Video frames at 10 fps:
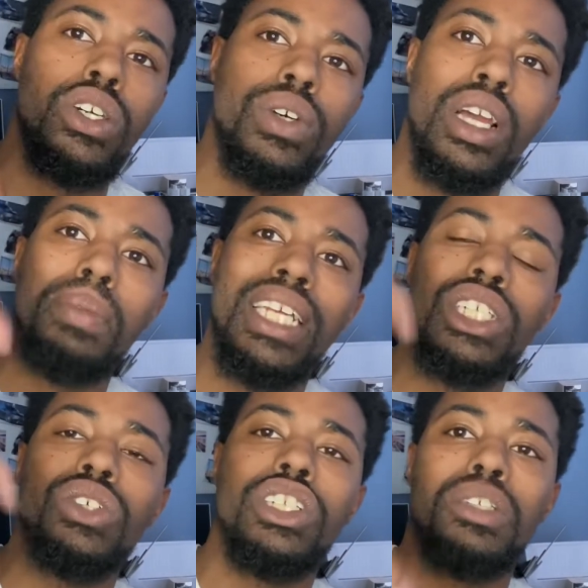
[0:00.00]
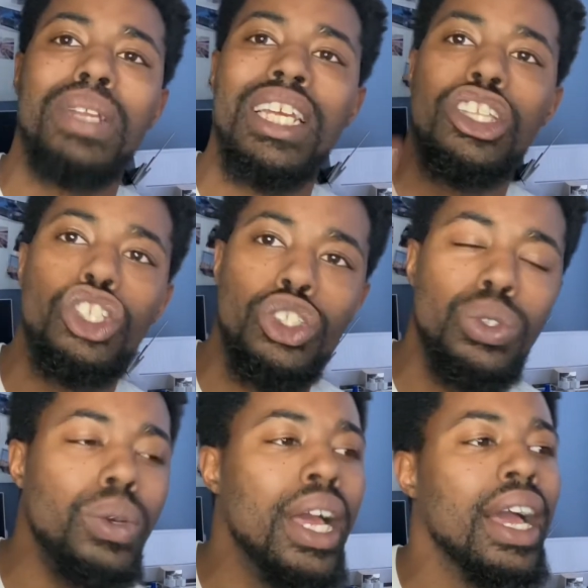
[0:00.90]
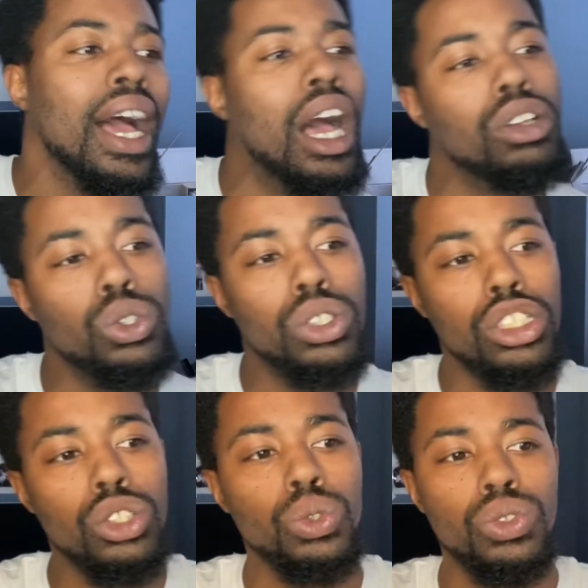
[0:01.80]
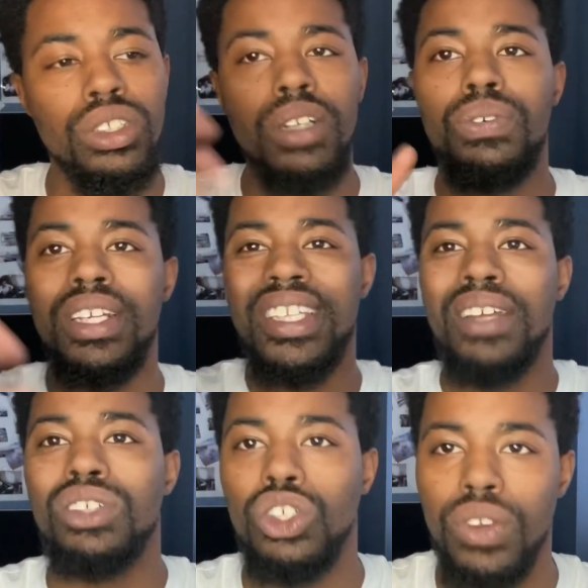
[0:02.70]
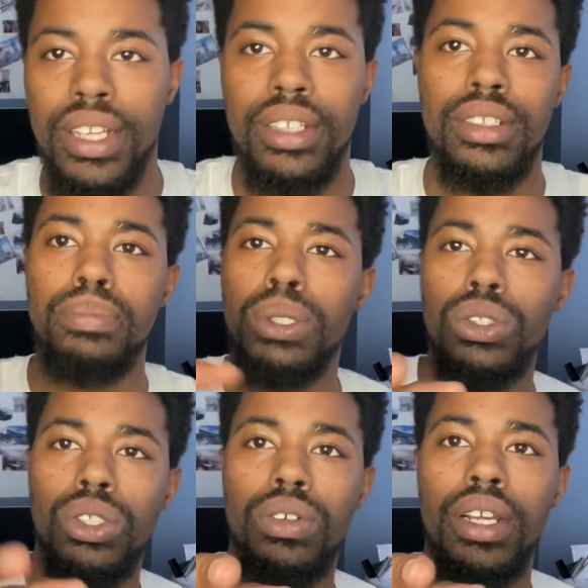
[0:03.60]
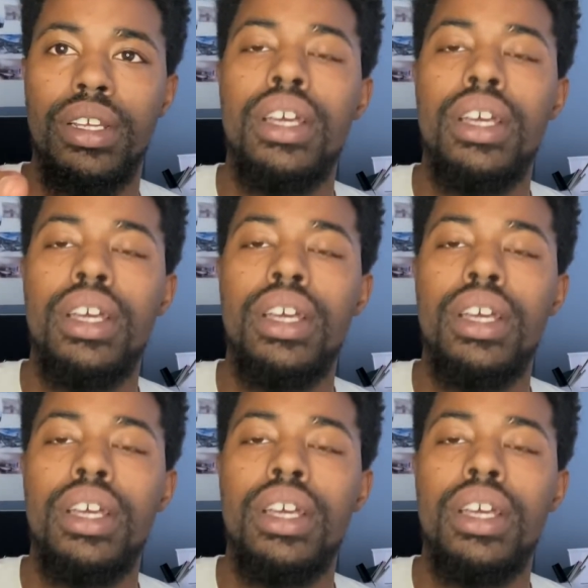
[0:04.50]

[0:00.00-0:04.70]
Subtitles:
and I'm actually going to explain to you how you can use different types of credit to build your credit.